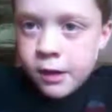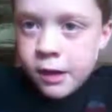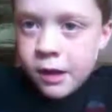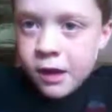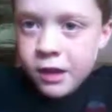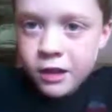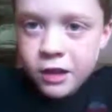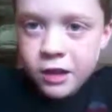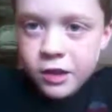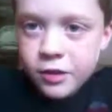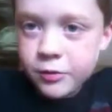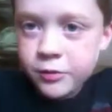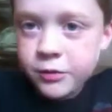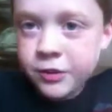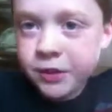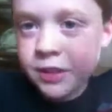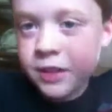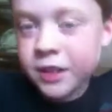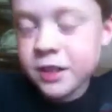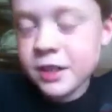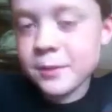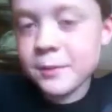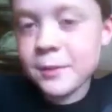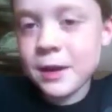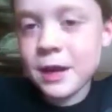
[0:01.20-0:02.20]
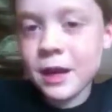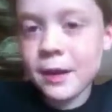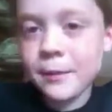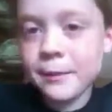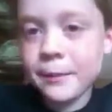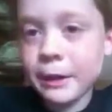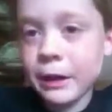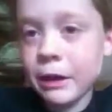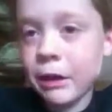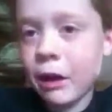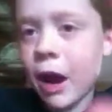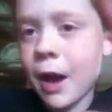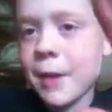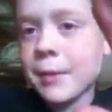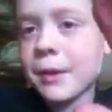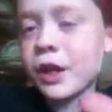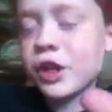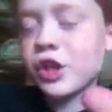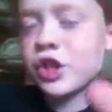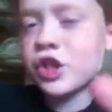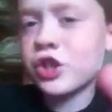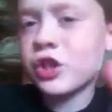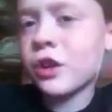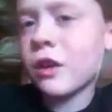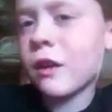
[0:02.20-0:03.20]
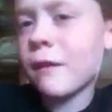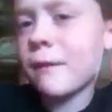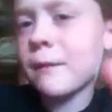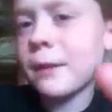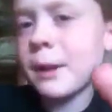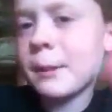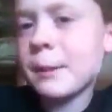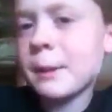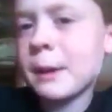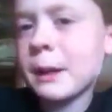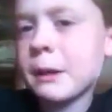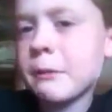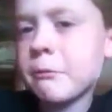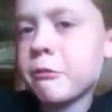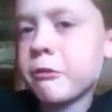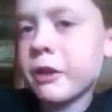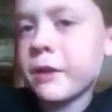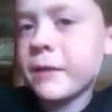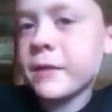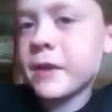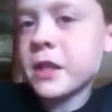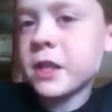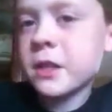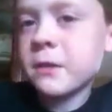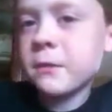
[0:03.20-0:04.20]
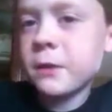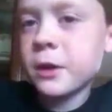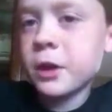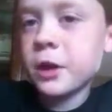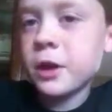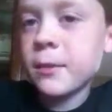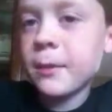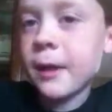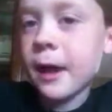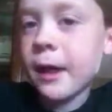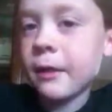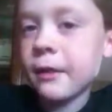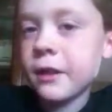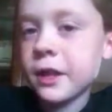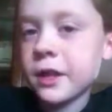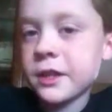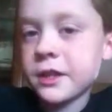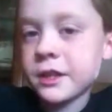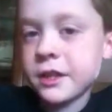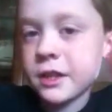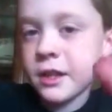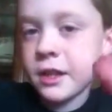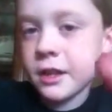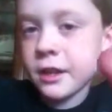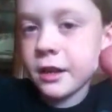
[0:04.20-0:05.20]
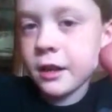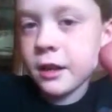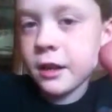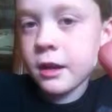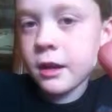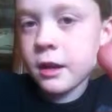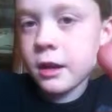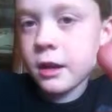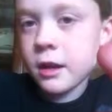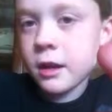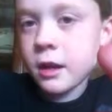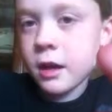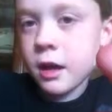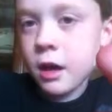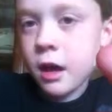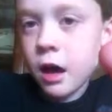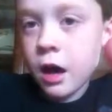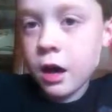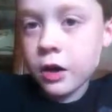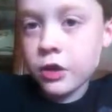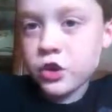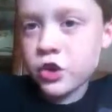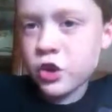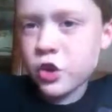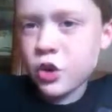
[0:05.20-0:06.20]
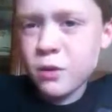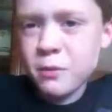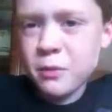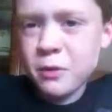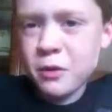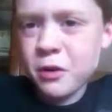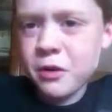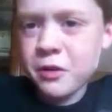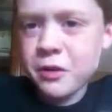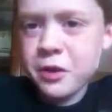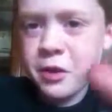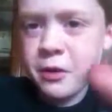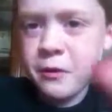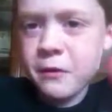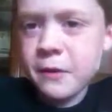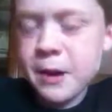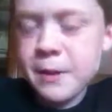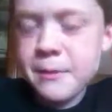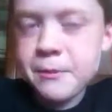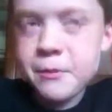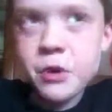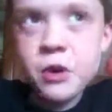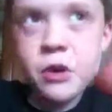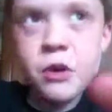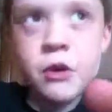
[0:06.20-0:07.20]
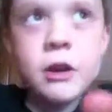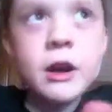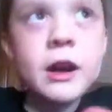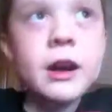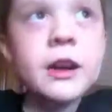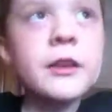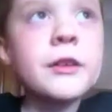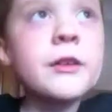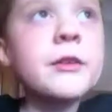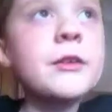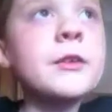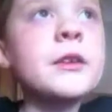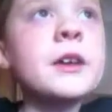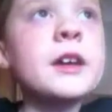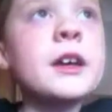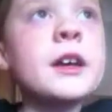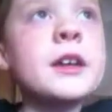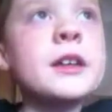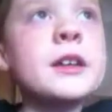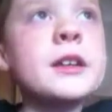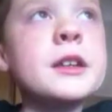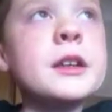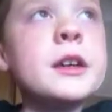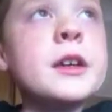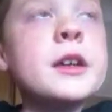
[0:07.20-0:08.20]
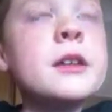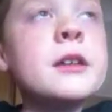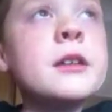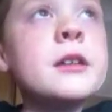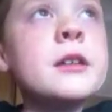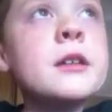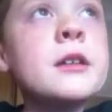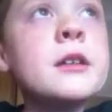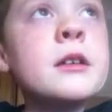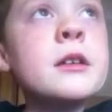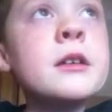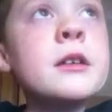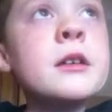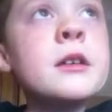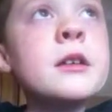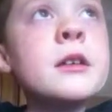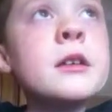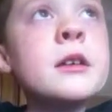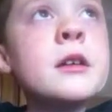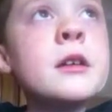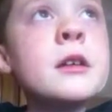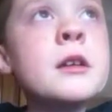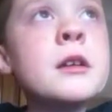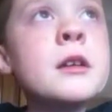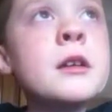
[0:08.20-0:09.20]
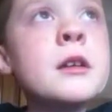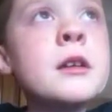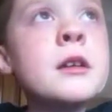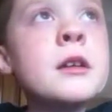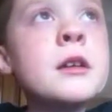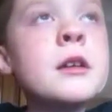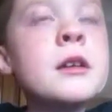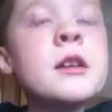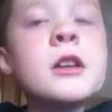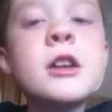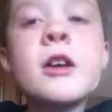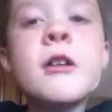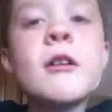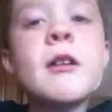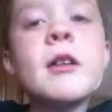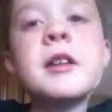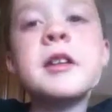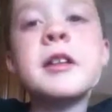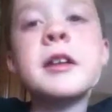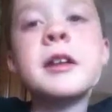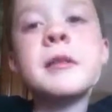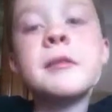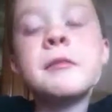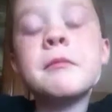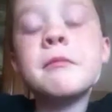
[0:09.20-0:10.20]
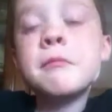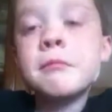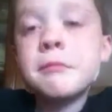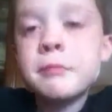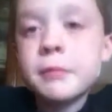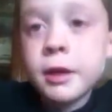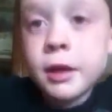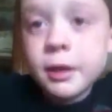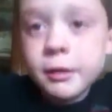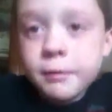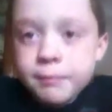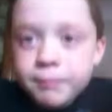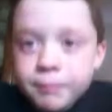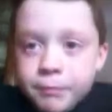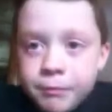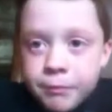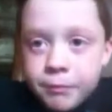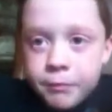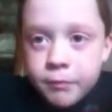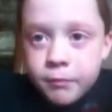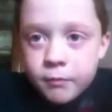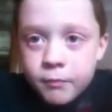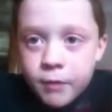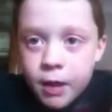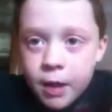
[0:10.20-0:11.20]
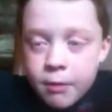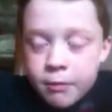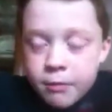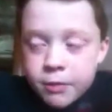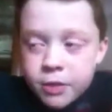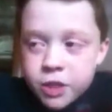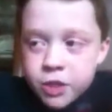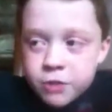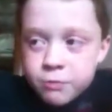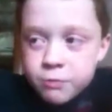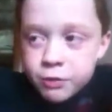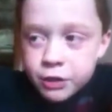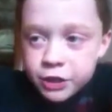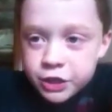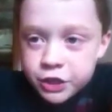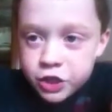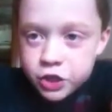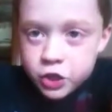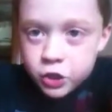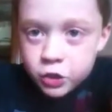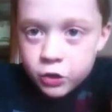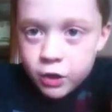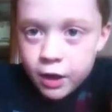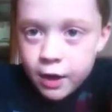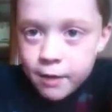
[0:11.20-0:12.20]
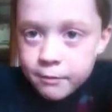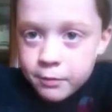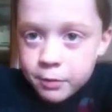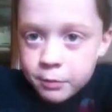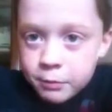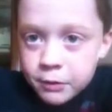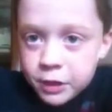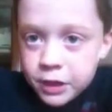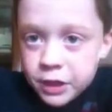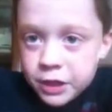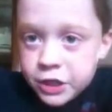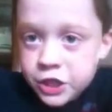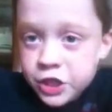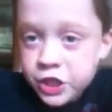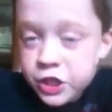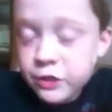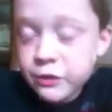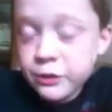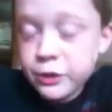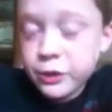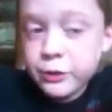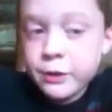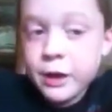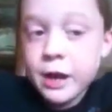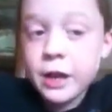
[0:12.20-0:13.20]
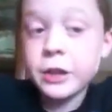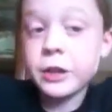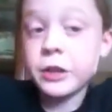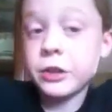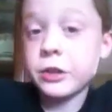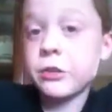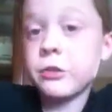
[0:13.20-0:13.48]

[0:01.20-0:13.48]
Hello, this is Mega Bear. I'm not sure if I made a previous video about this in October or November. I don't think I did. No, I didn't, but I was pretty sure I would want to show you how to